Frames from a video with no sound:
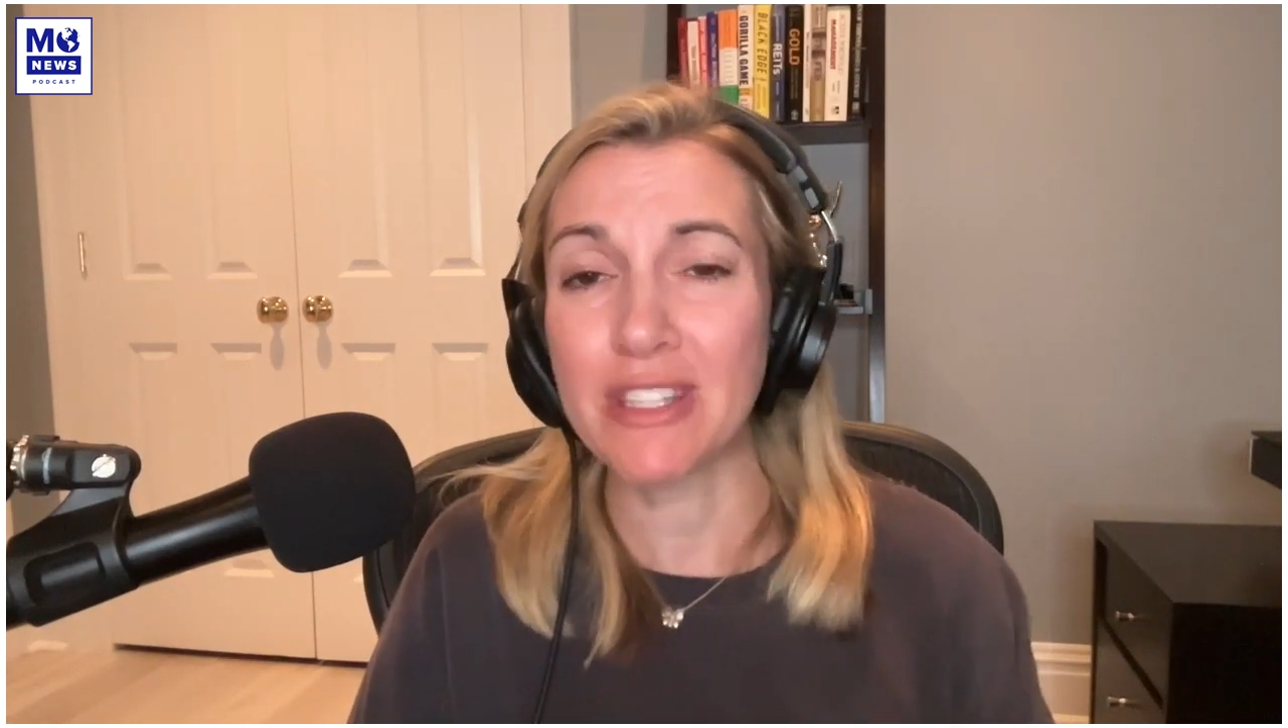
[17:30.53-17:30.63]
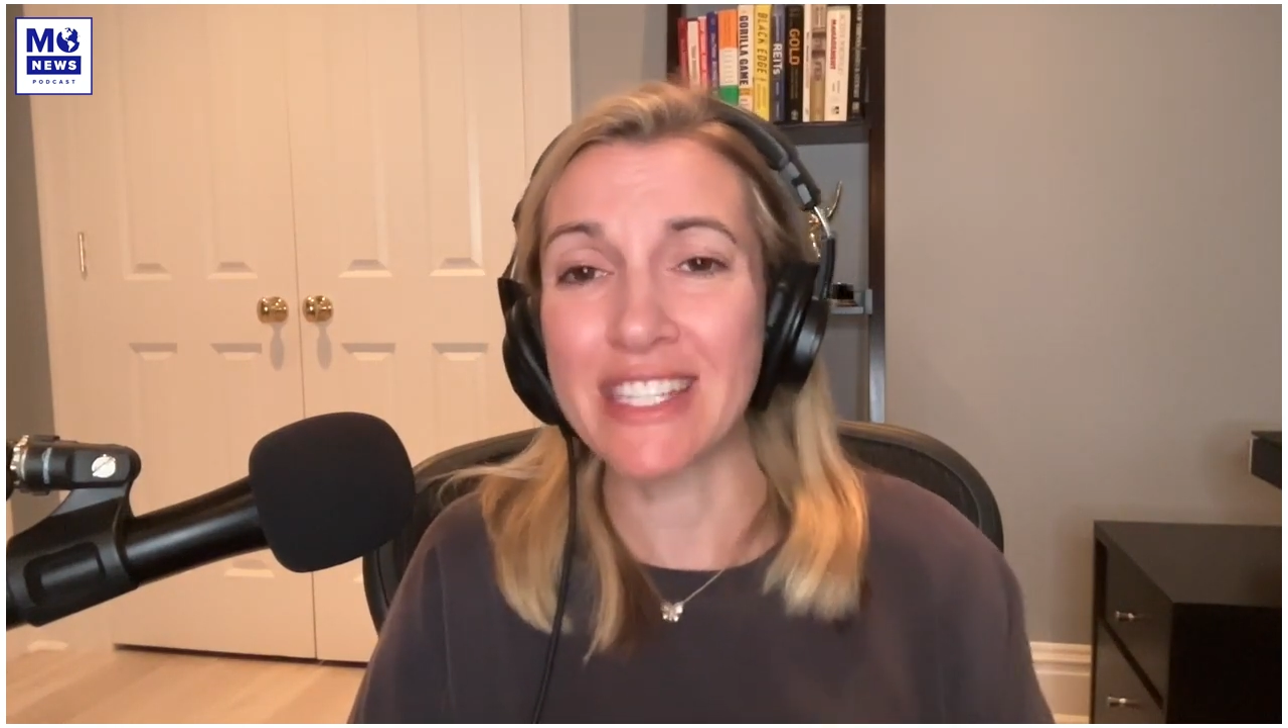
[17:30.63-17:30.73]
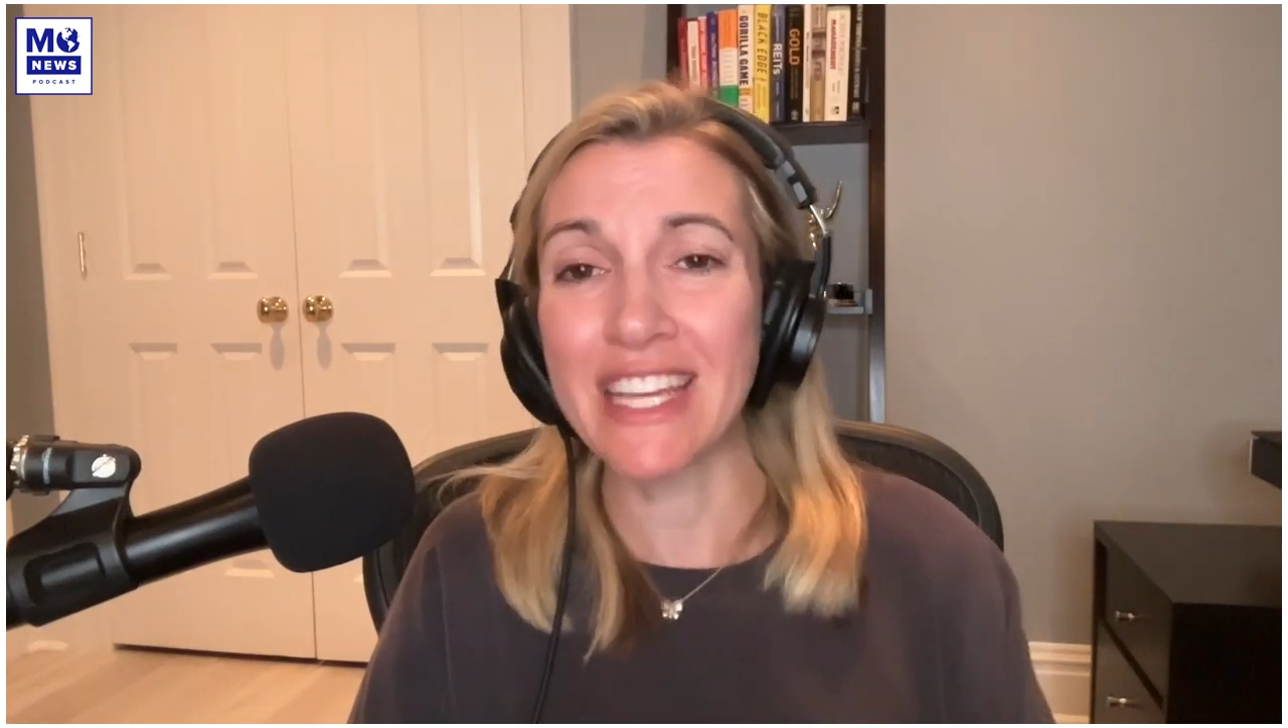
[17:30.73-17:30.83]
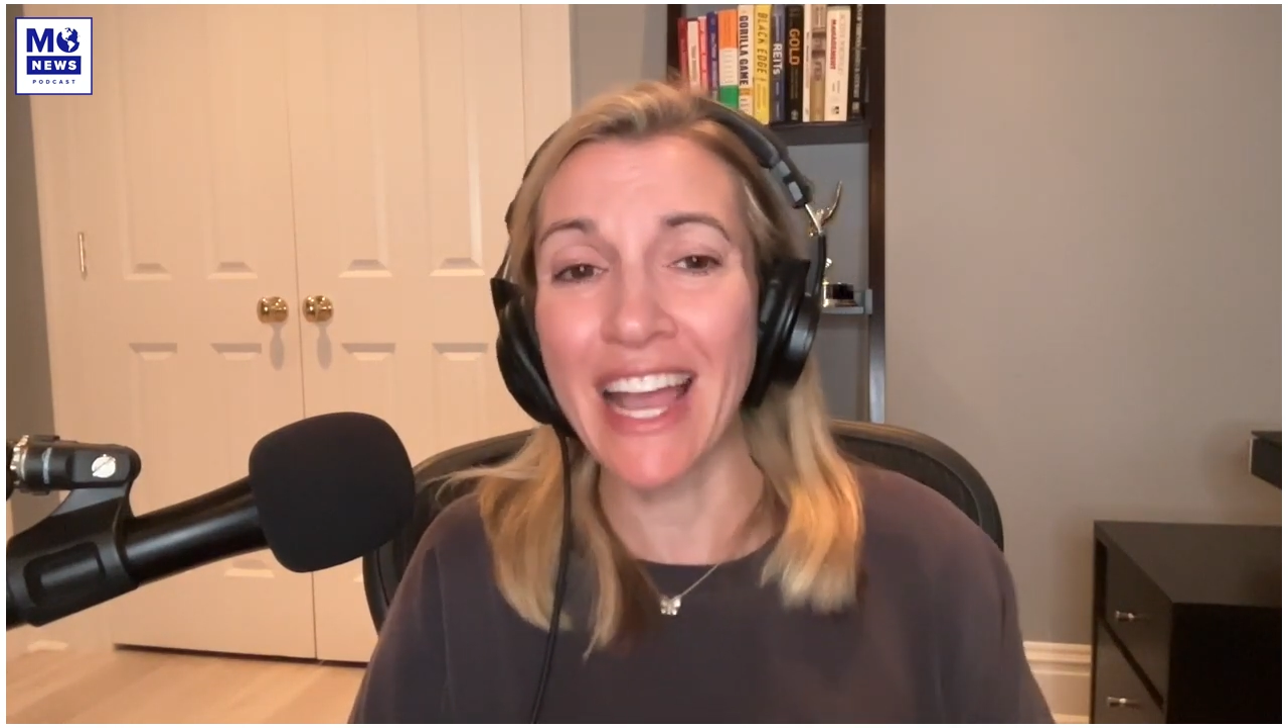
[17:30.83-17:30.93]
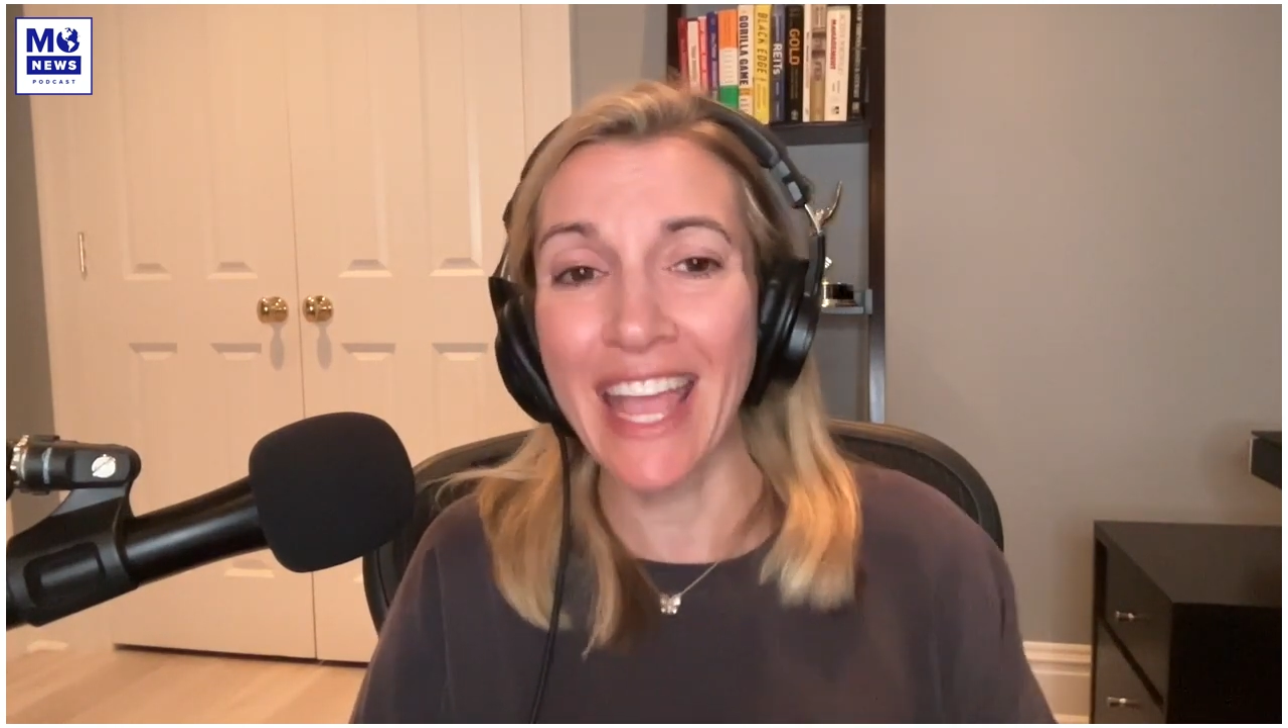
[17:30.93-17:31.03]

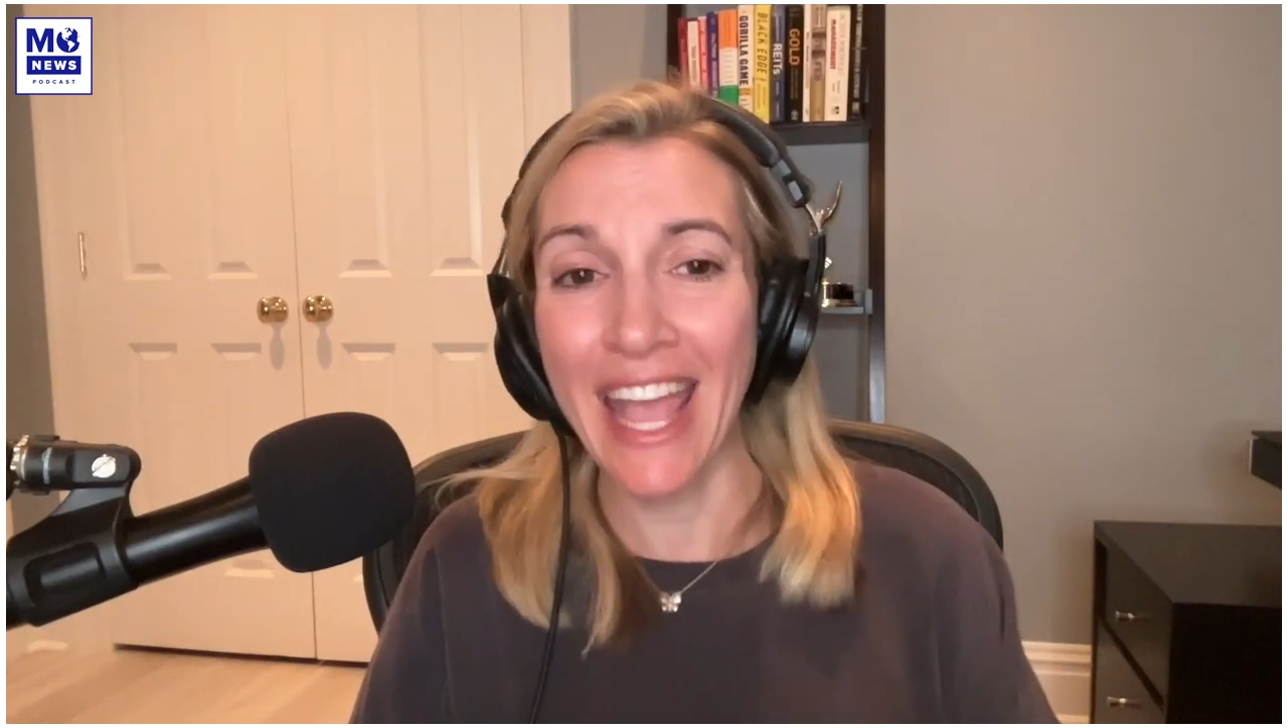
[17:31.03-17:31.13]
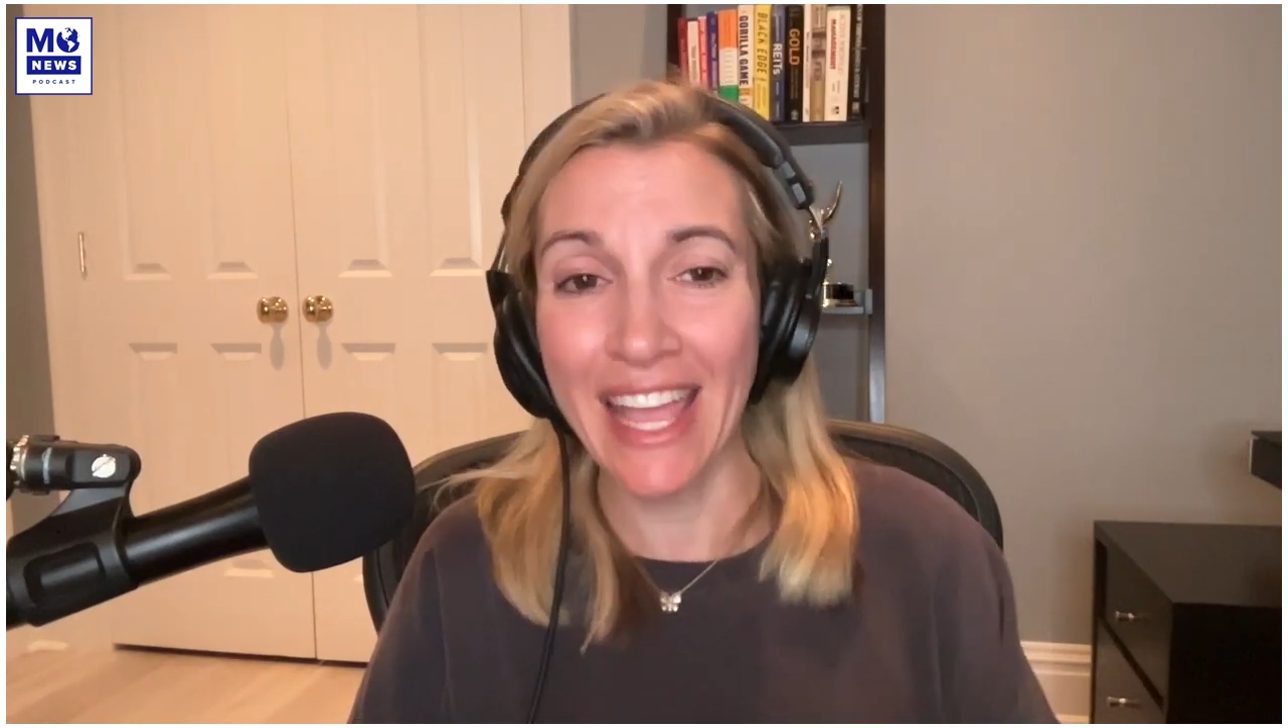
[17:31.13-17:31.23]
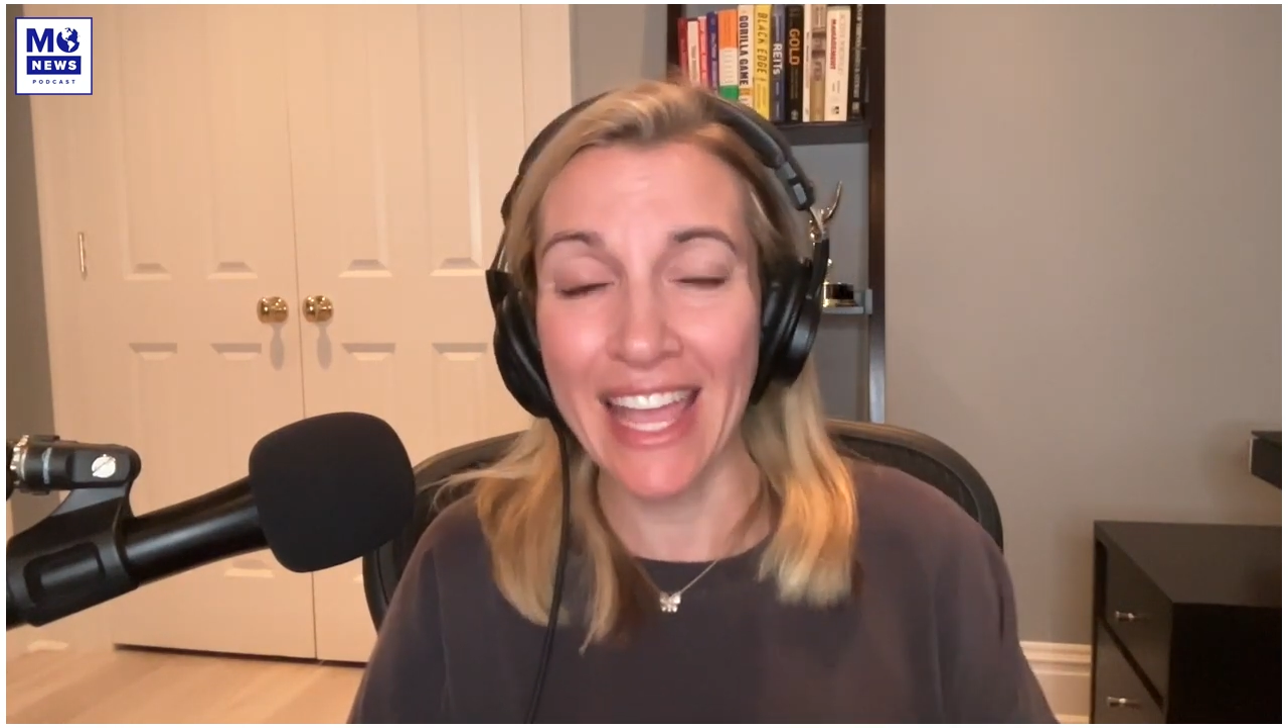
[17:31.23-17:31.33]
CIA